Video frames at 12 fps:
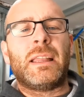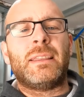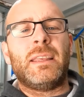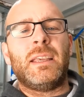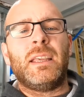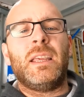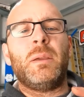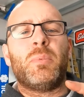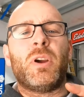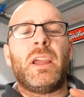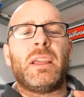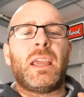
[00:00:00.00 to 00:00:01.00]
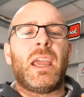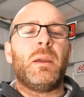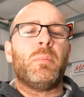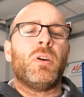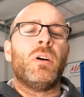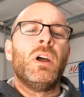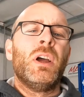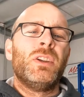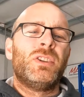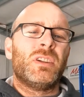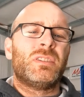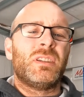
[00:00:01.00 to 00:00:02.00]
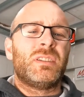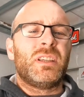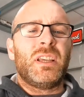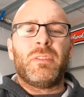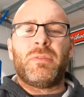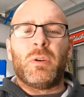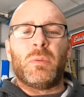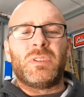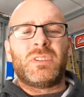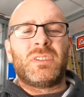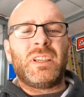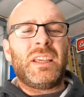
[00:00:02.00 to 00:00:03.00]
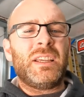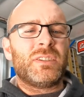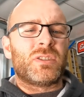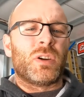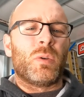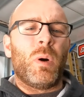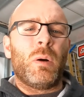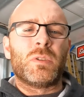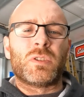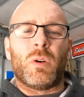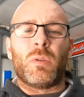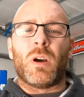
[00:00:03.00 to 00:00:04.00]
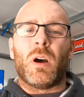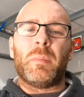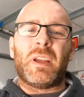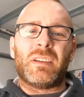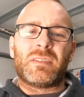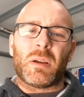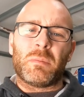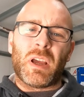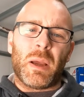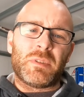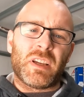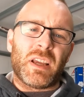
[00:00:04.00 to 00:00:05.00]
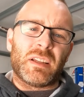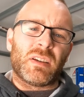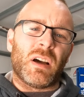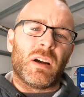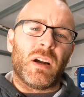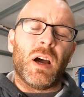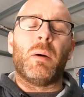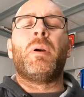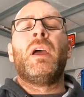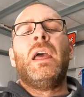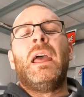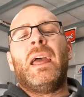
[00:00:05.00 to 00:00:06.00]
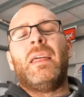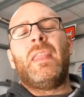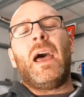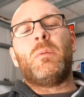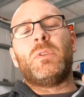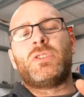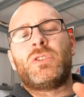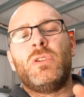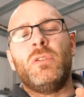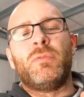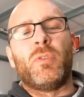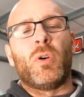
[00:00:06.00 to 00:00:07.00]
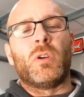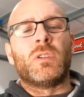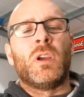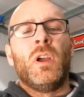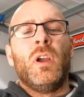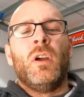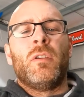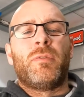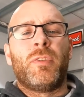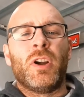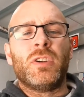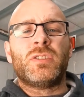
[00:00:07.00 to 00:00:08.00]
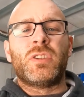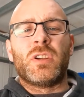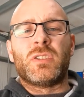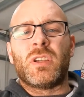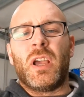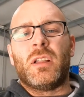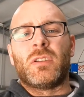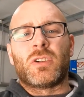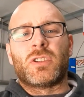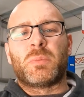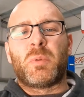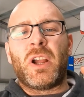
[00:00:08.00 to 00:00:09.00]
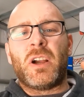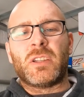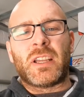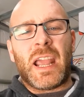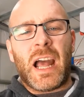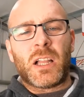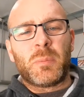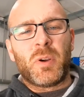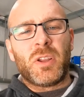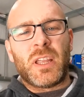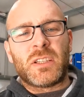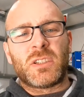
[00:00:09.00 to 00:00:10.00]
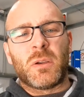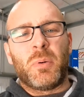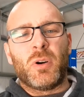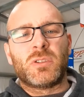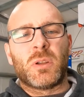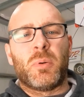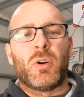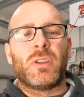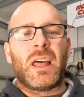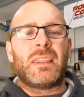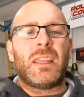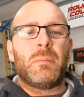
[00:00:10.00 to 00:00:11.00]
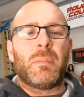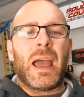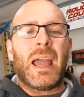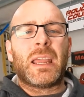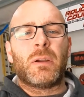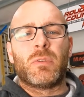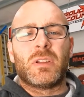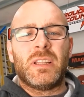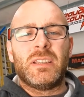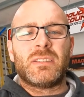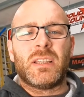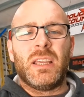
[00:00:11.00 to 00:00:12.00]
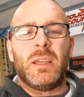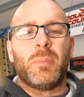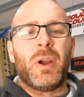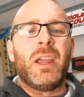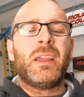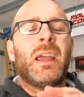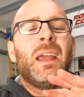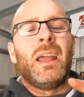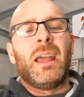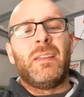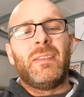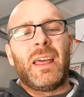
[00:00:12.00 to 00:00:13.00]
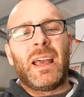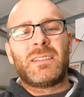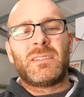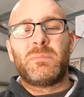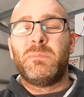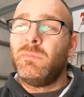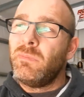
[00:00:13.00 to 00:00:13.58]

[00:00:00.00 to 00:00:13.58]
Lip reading: at the e-brake cable just to see if it was seized or what was going on, because sometimes it gets hung up. And that was twofold. First, there's a little spring on the caliper that's supposed to pull that thing back and release the e-brake, and that's